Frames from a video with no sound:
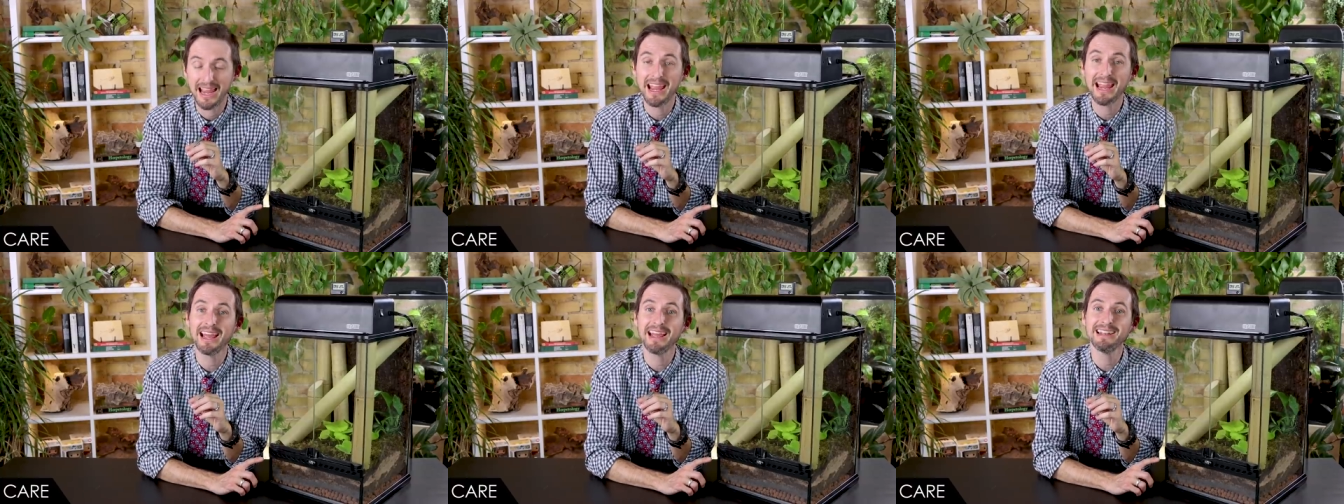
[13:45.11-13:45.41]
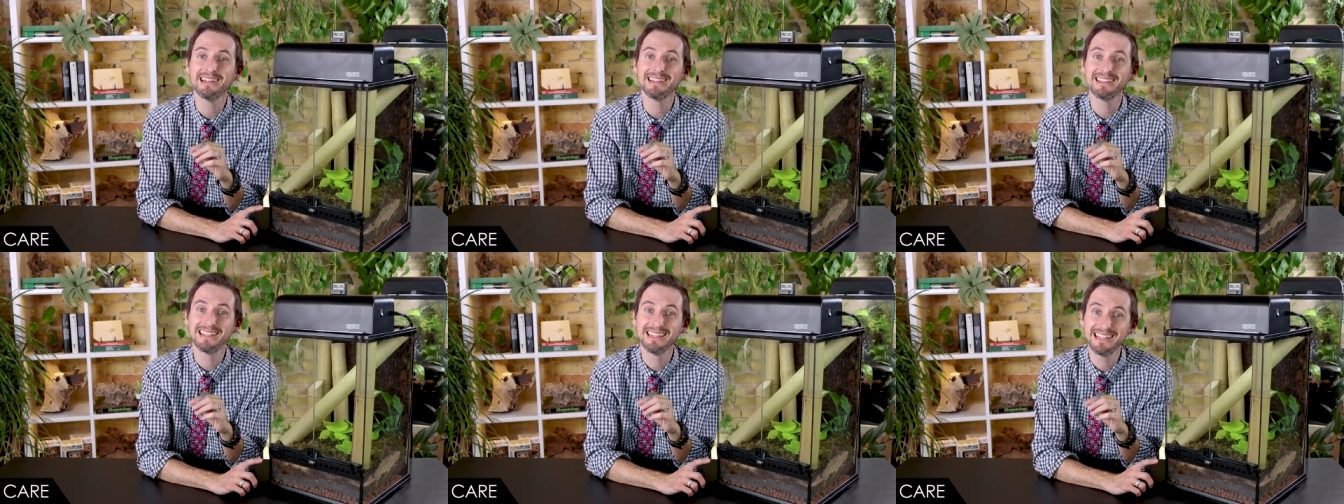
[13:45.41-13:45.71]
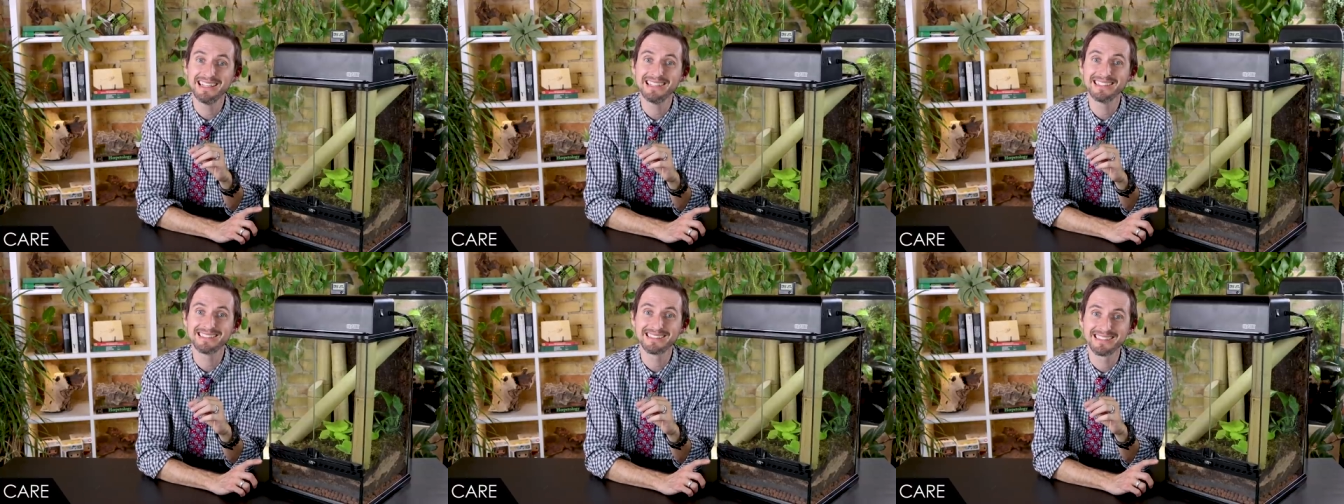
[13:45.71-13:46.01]
And
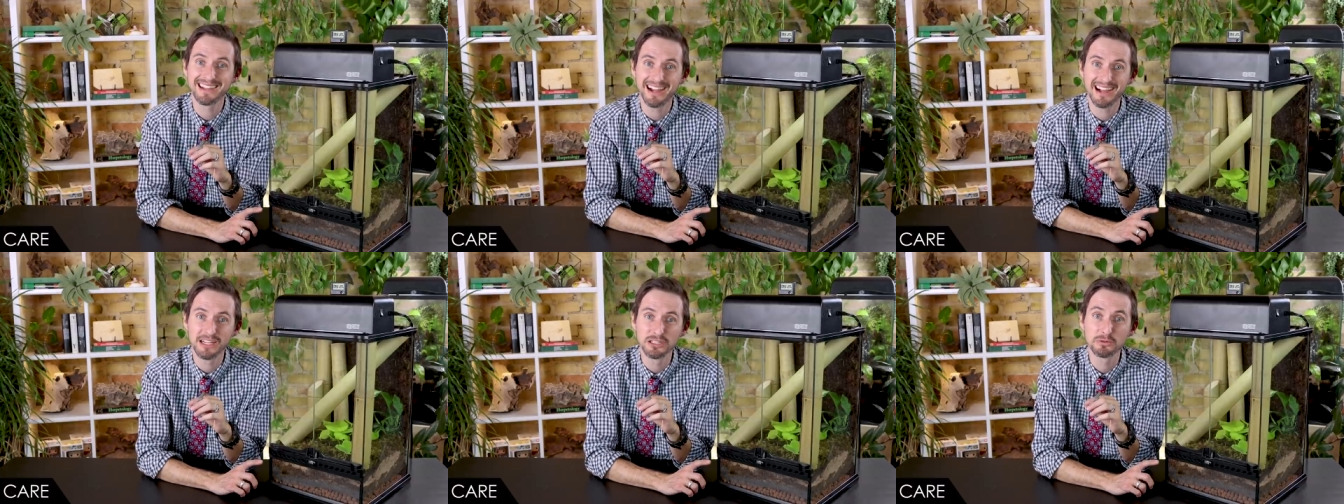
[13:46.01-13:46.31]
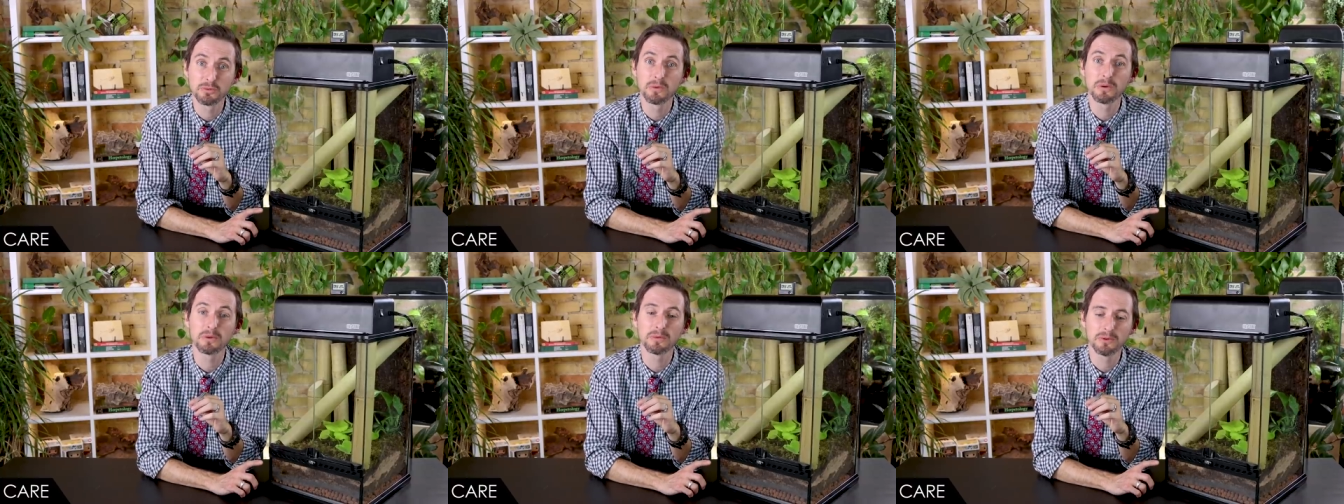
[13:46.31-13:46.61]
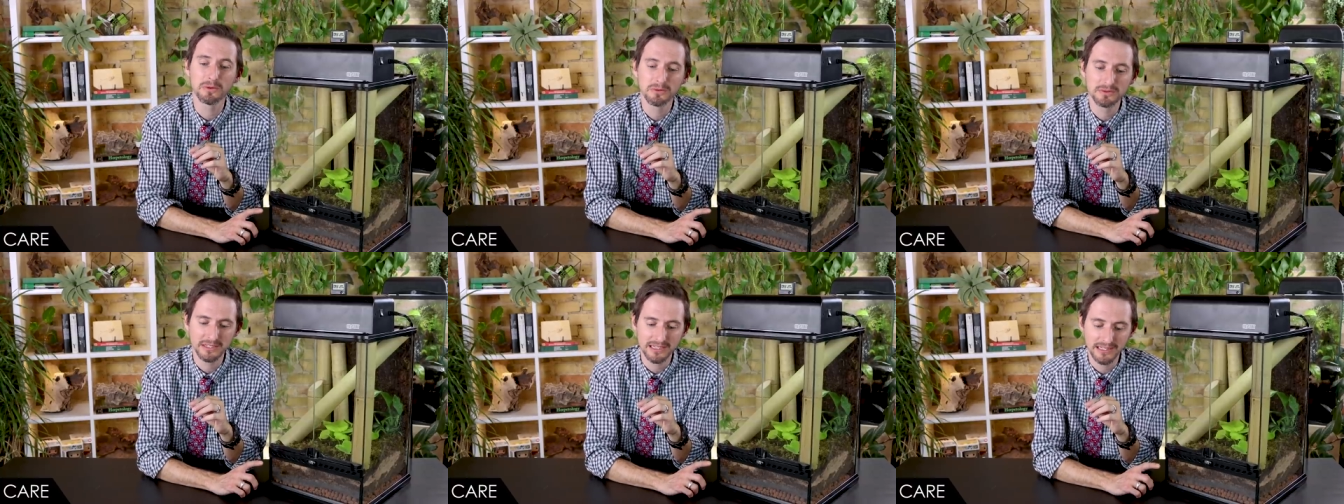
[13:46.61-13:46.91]
these guys were
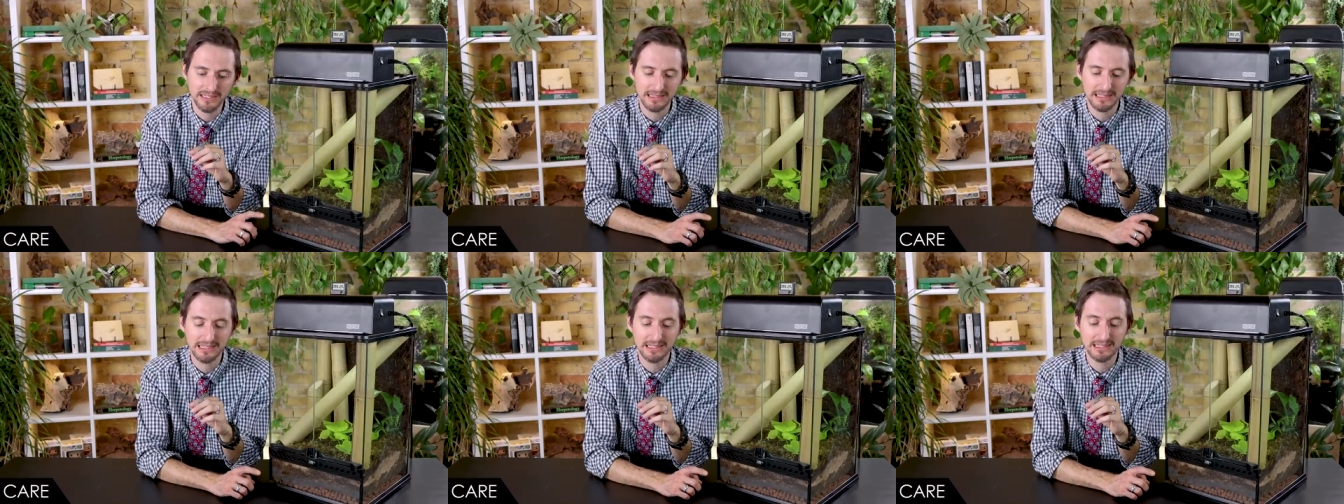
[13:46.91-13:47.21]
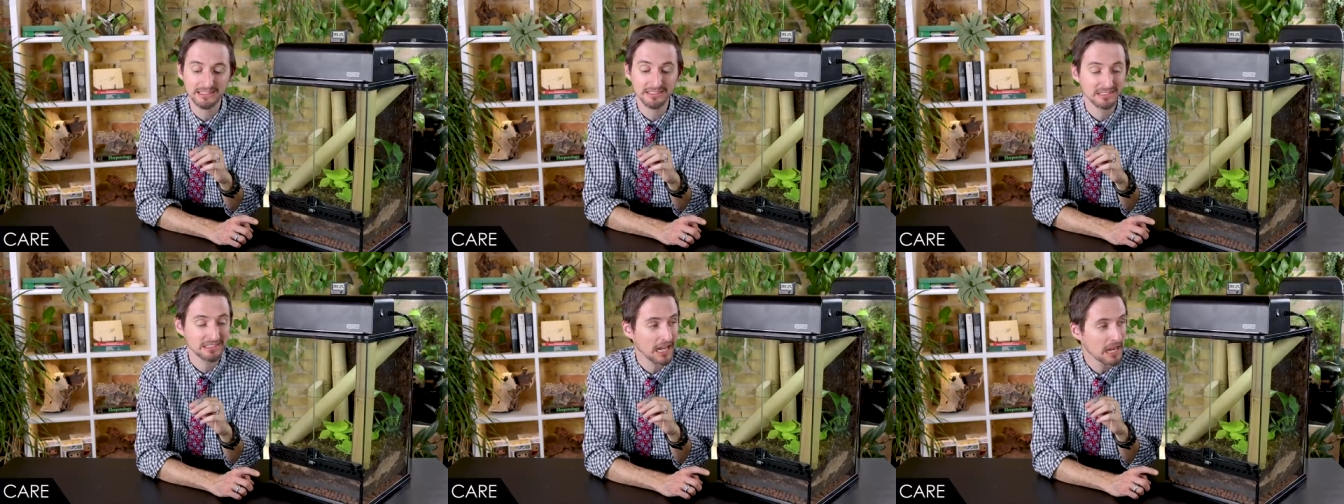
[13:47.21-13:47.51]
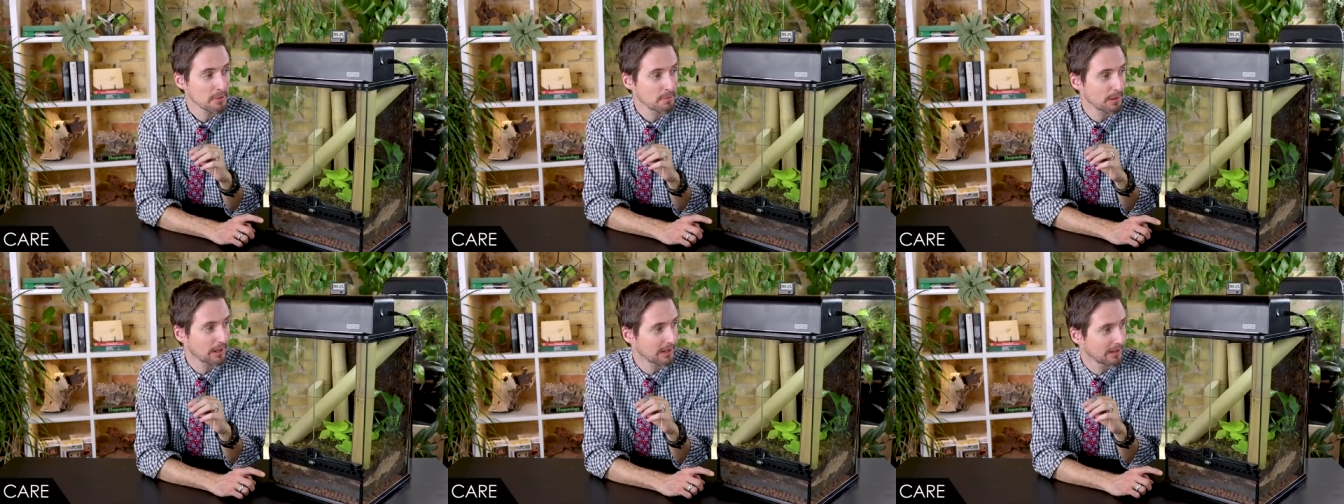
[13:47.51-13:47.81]
routinely
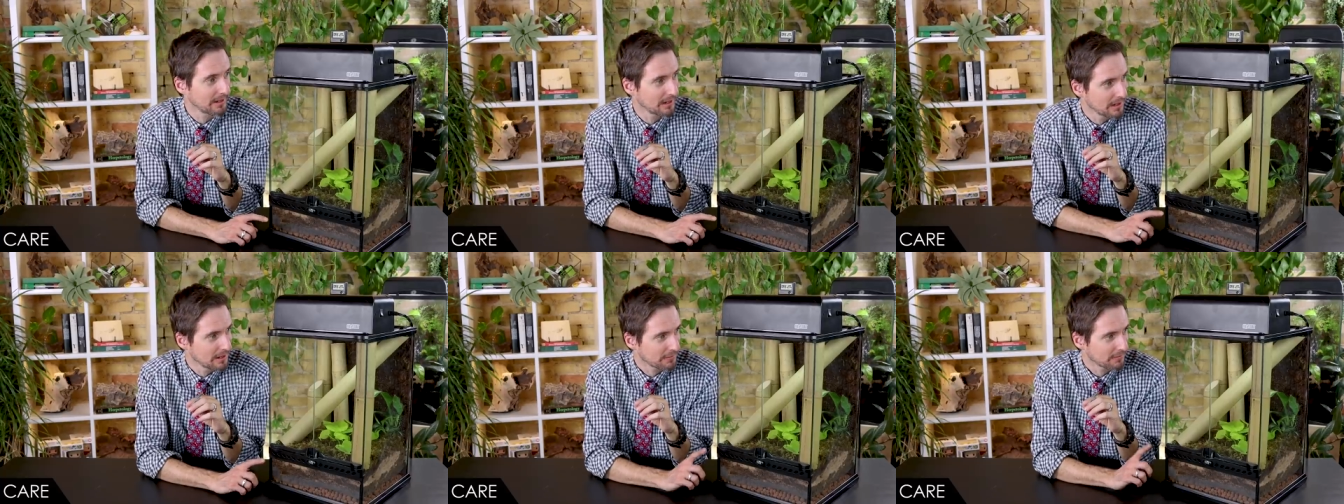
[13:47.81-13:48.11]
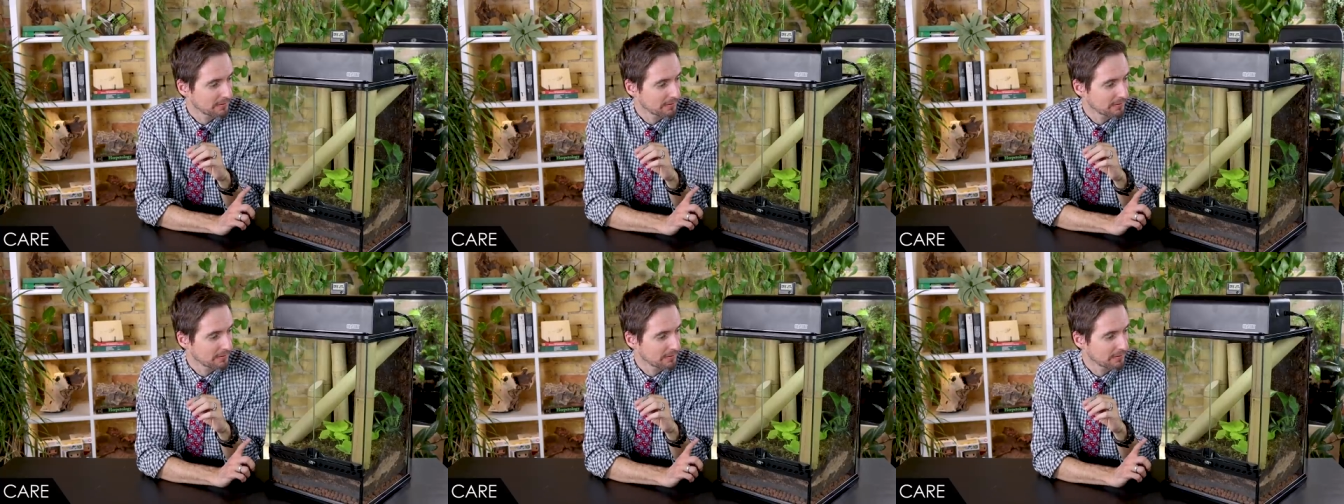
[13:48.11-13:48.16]
escaping